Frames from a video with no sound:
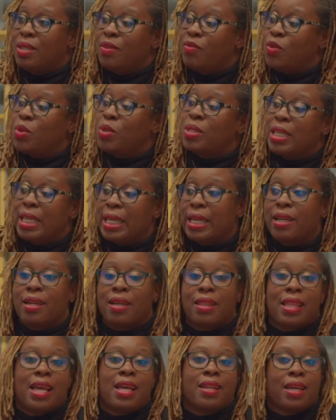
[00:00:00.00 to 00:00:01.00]
If you take care
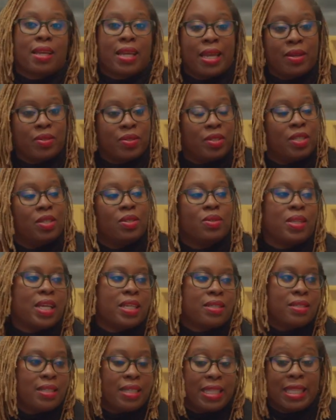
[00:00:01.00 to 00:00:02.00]
of that, I guarantee you that